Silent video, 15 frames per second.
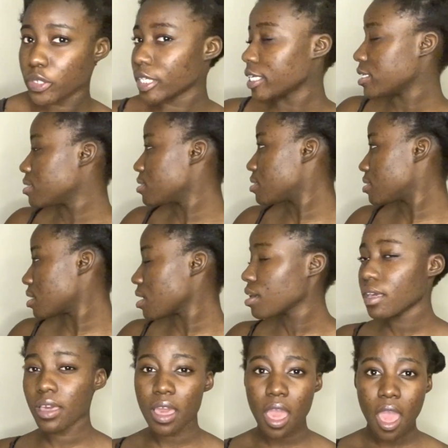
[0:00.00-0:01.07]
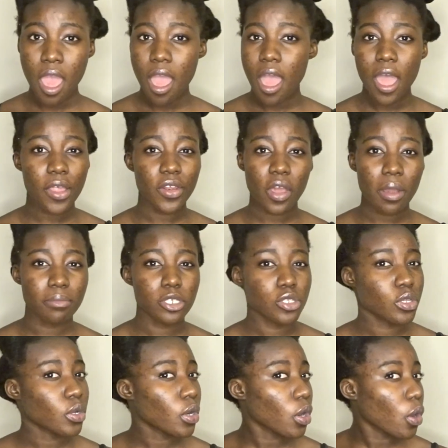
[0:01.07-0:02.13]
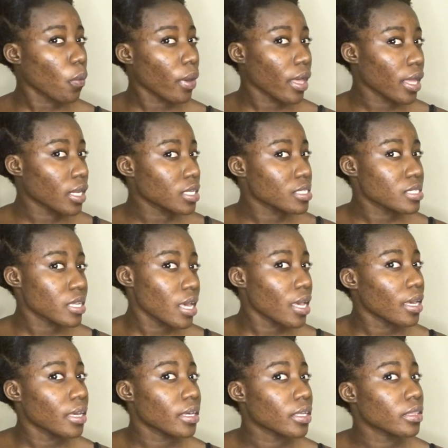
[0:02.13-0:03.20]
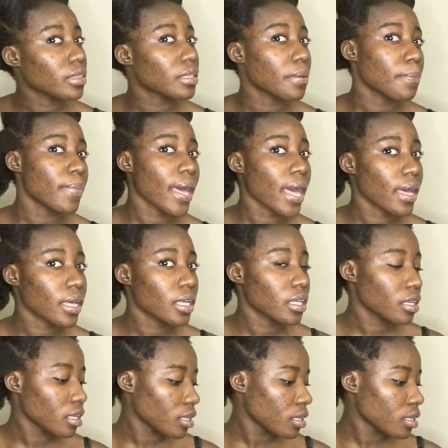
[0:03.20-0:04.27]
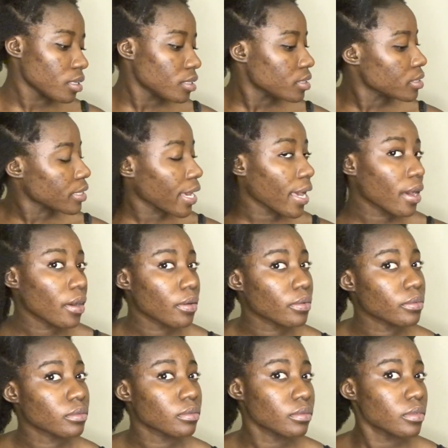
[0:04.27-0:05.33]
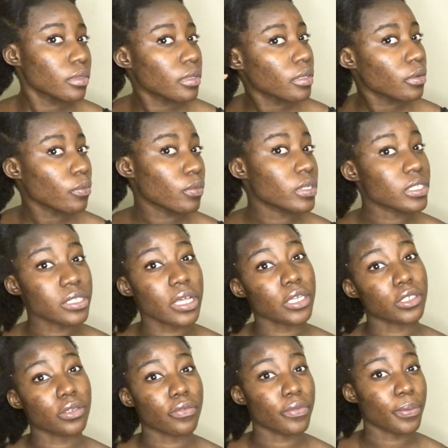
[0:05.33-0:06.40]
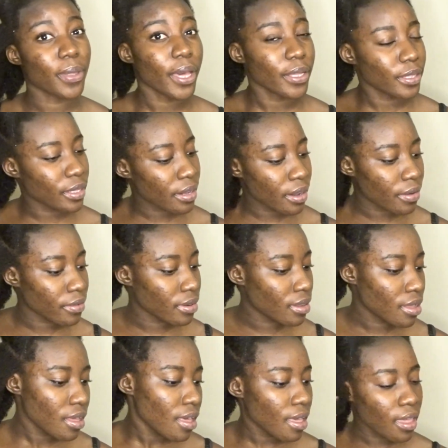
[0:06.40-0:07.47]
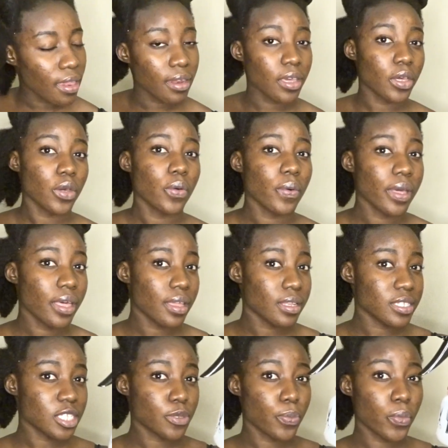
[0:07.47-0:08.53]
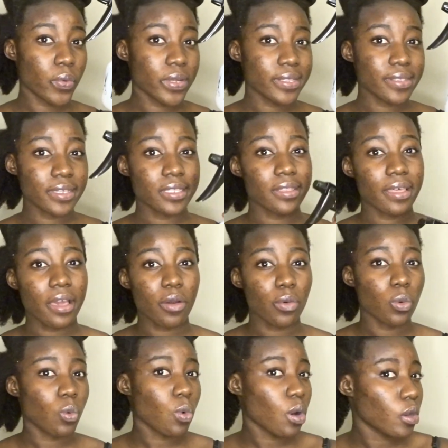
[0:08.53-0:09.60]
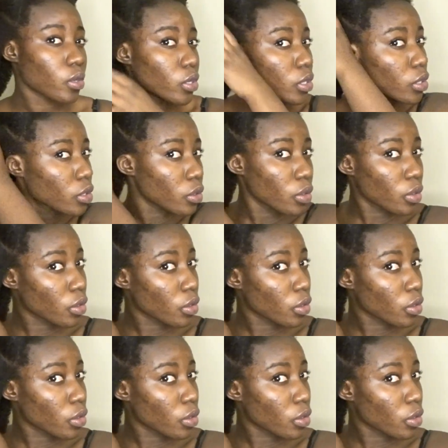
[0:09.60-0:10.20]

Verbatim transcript: you can see, and I'm just going to go ahead and take the back down, one section of the back down, and then go ahead and spray it down with water.